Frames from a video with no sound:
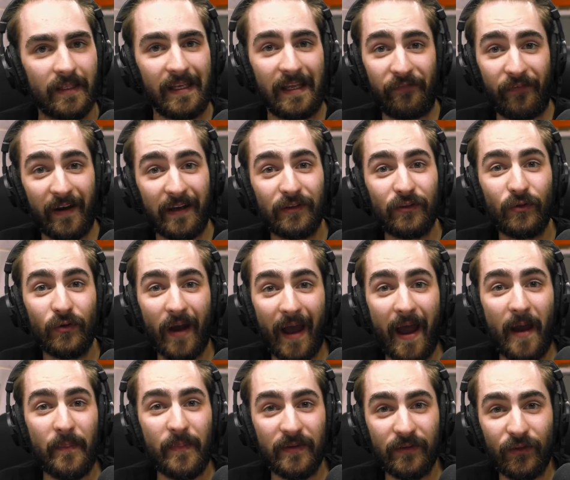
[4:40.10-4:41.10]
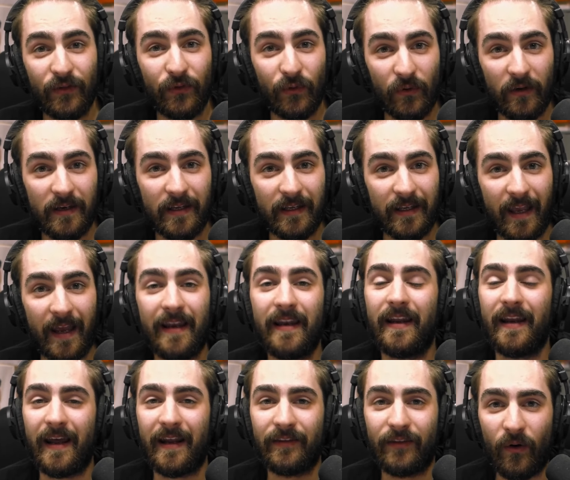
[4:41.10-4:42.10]
If I do happen to do it again and
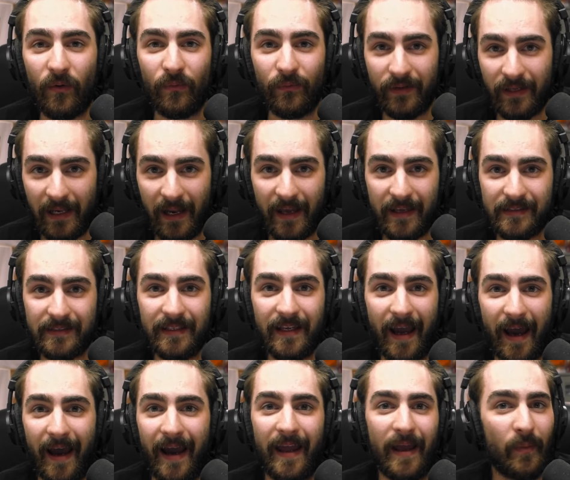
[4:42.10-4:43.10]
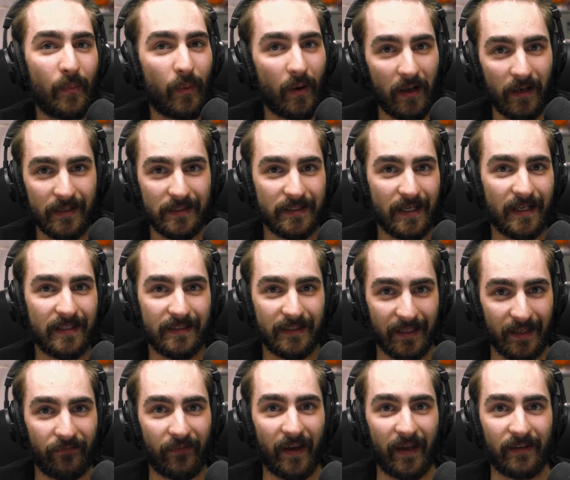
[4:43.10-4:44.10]
I don't realize it, I apologize in
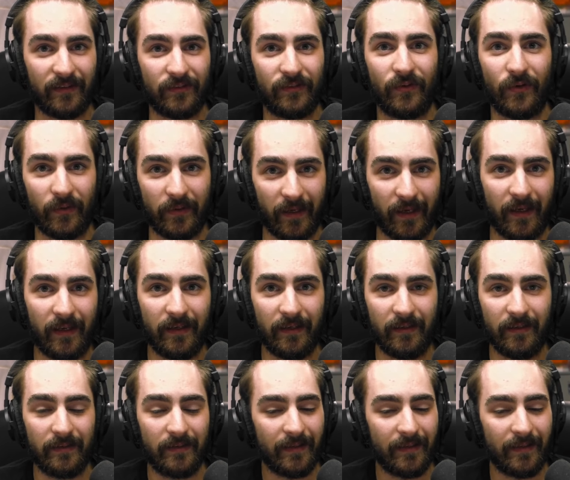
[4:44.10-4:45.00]
advance, okay?